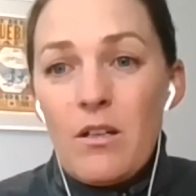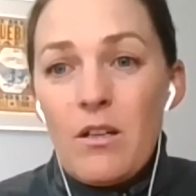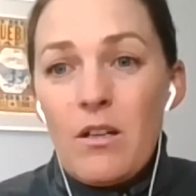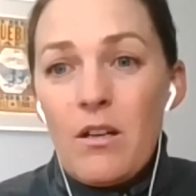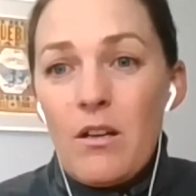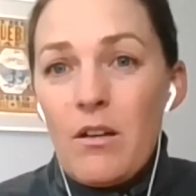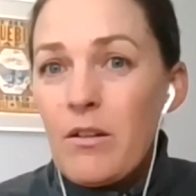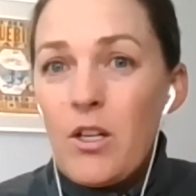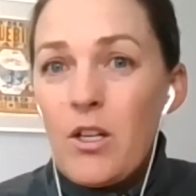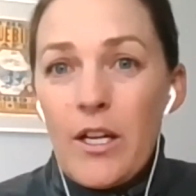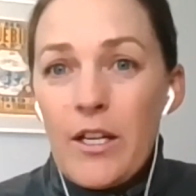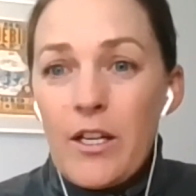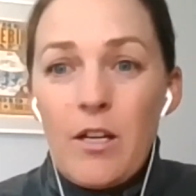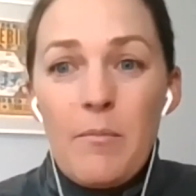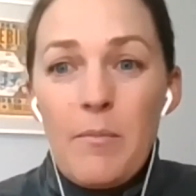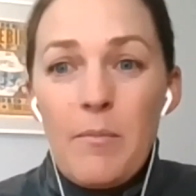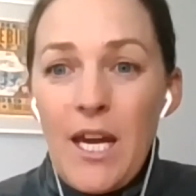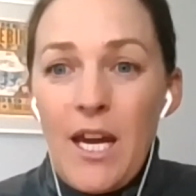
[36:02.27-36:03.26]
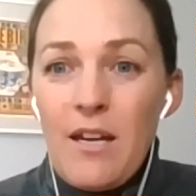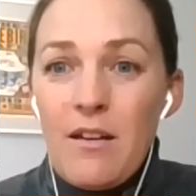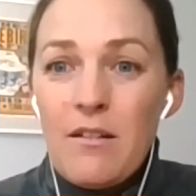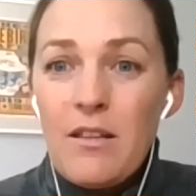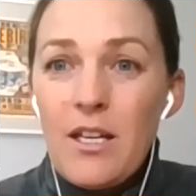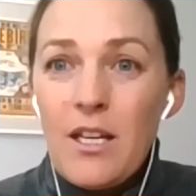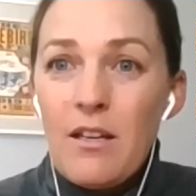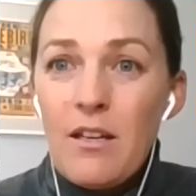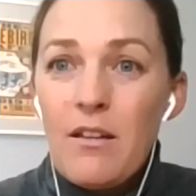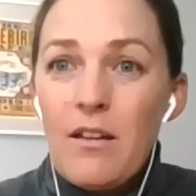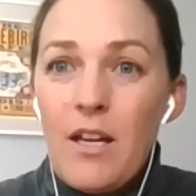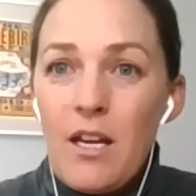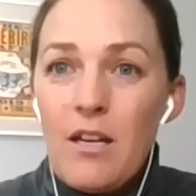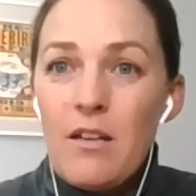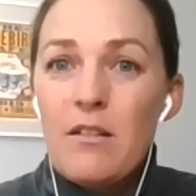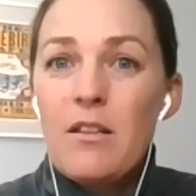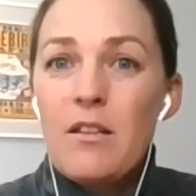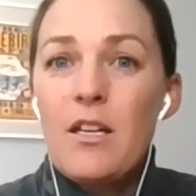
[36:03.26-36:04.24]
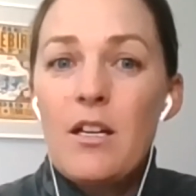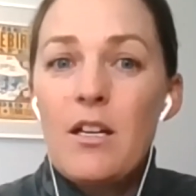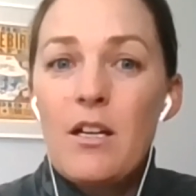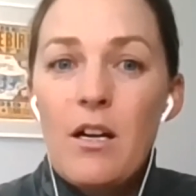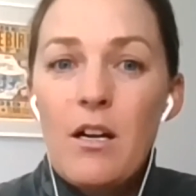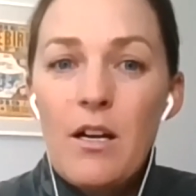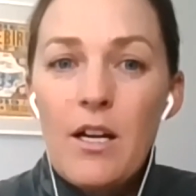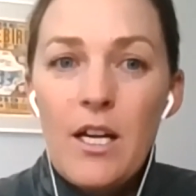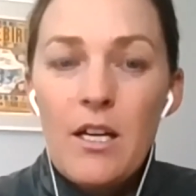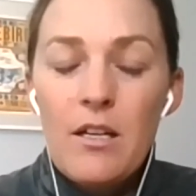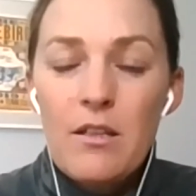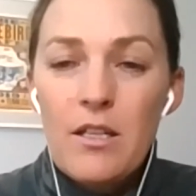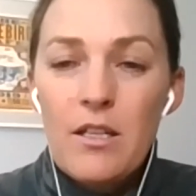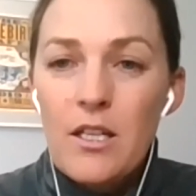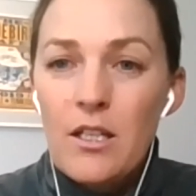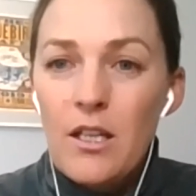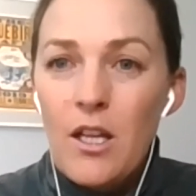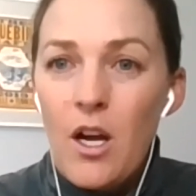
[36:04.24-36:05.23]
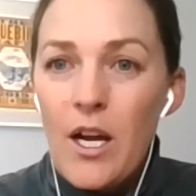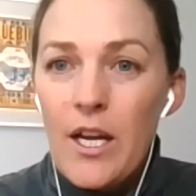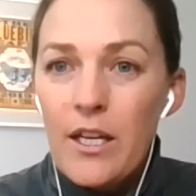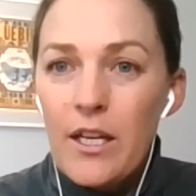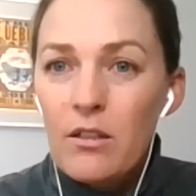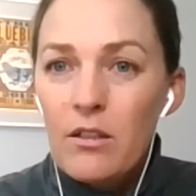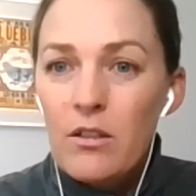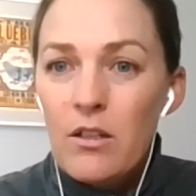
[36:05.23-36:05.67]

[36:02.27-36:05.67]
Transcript: It can be anything you like.